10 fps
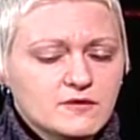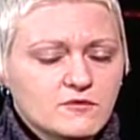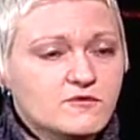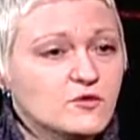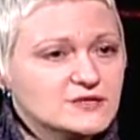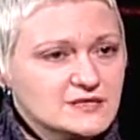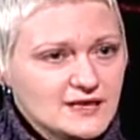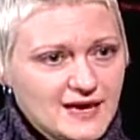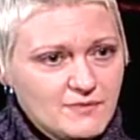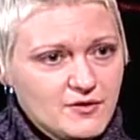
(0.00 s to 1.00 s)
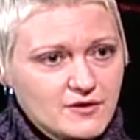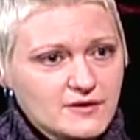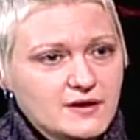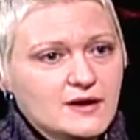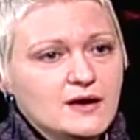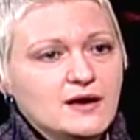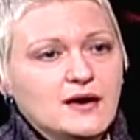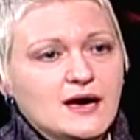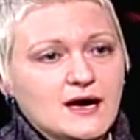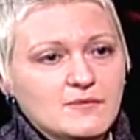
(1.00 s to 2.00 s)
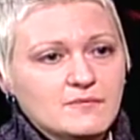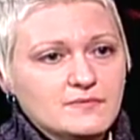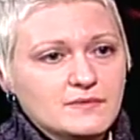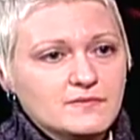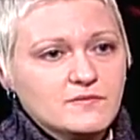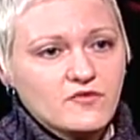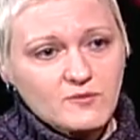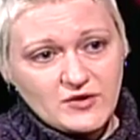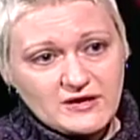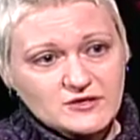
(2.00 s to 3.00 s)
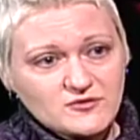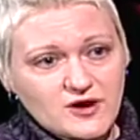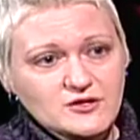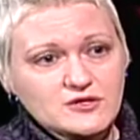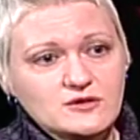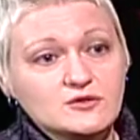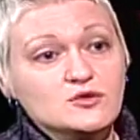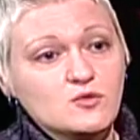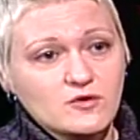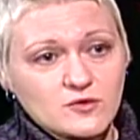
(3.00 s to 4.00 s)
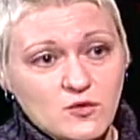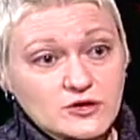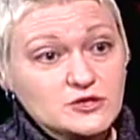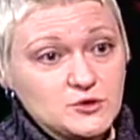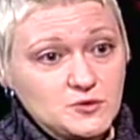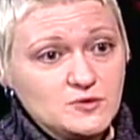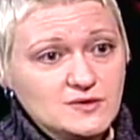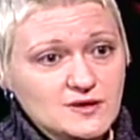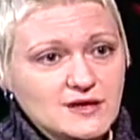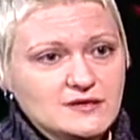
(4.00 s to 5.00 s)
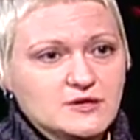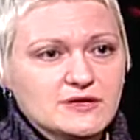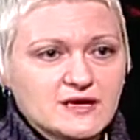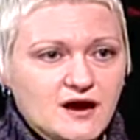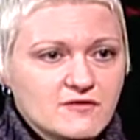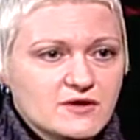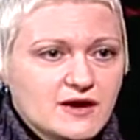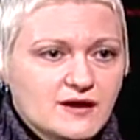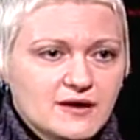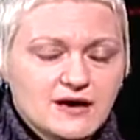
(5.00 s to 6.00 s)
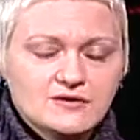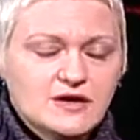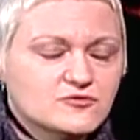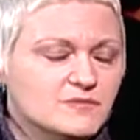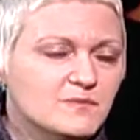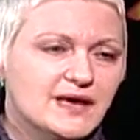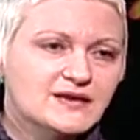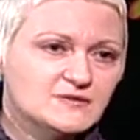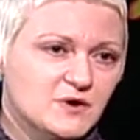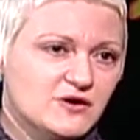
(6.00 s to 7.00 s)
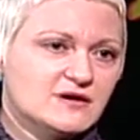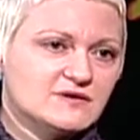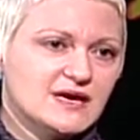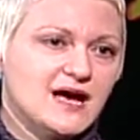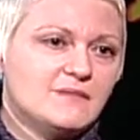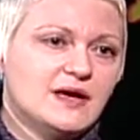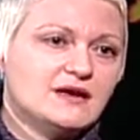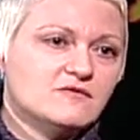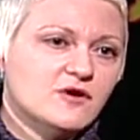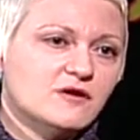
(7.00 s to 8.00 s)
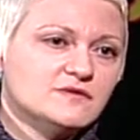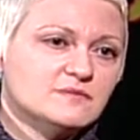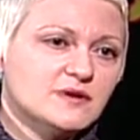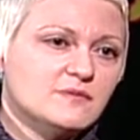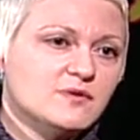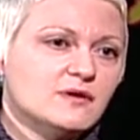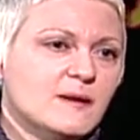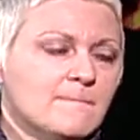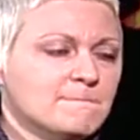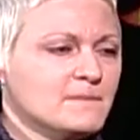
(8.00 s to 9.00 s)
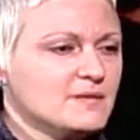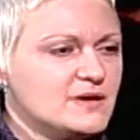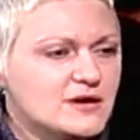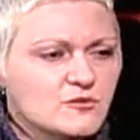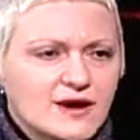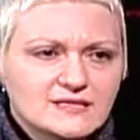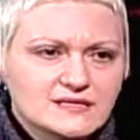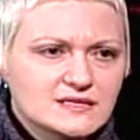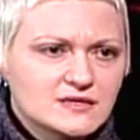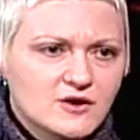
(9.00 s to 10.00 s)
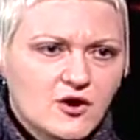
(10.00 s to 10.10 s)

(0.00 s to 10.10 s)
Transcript: forced labor from Reconstruction to World War II. So it covered a tremendous period of time and involves people being arrested